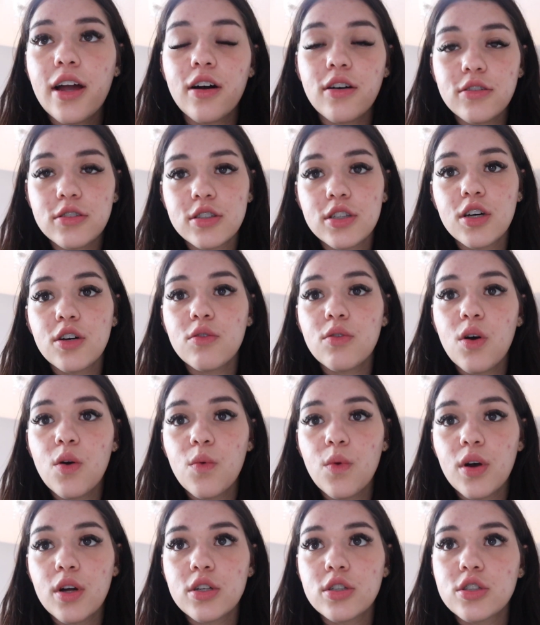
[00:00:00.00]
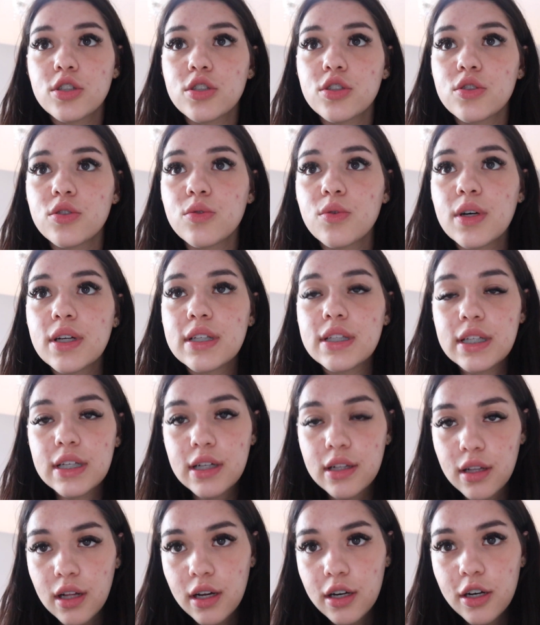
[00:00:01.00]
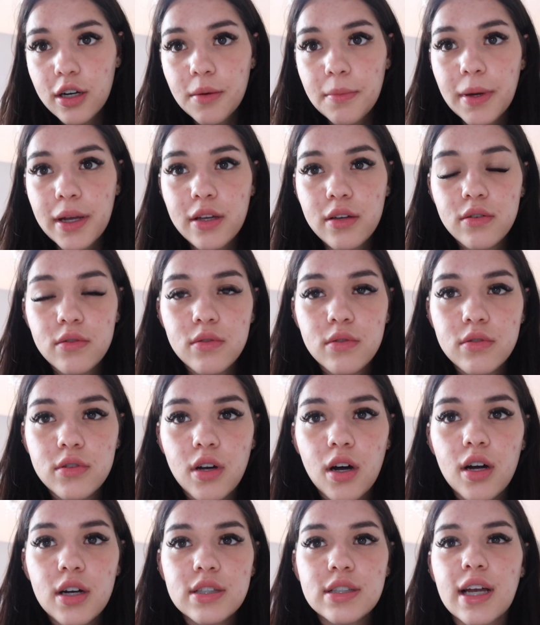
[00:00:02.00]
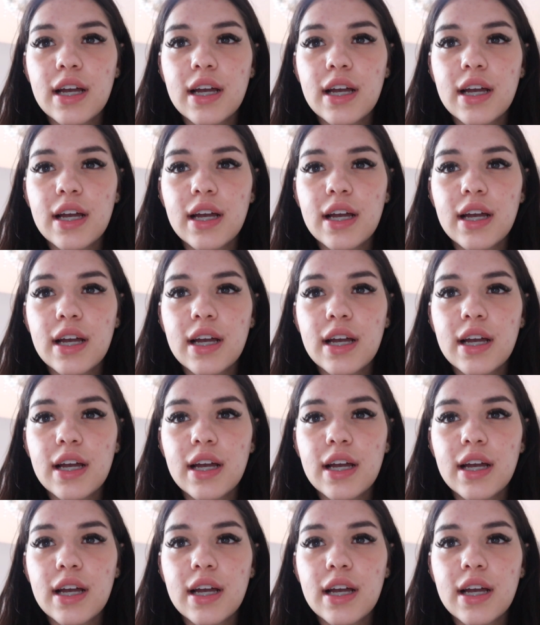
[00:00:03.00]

also want to declutter my Google Docs.